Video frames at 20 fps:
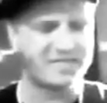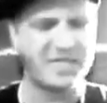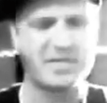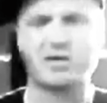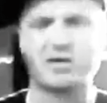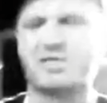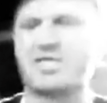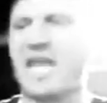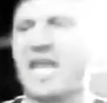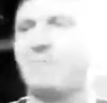at the
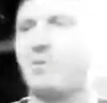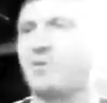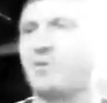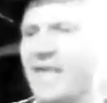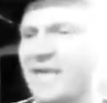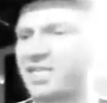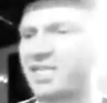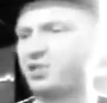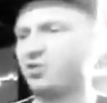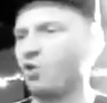dinner table
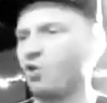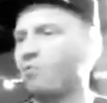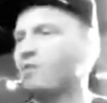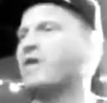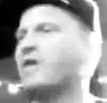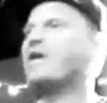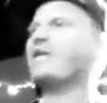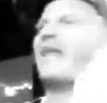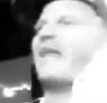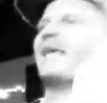next to
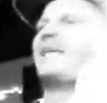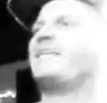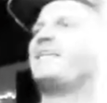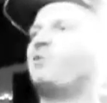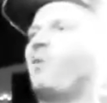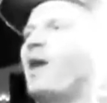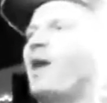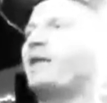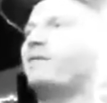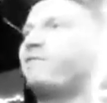him like
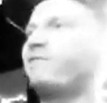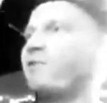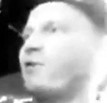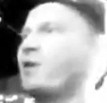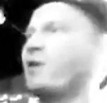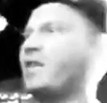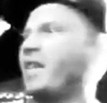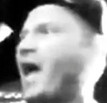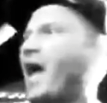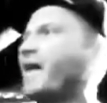he's waiting
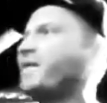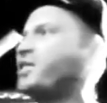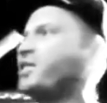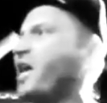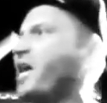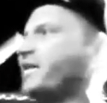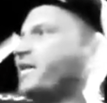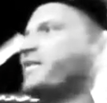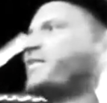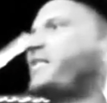for
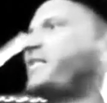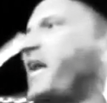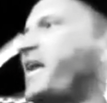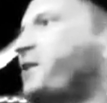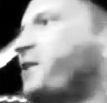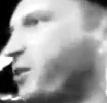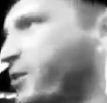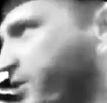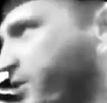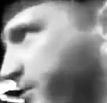Elijah at a
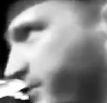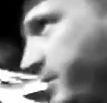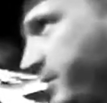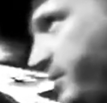Seder.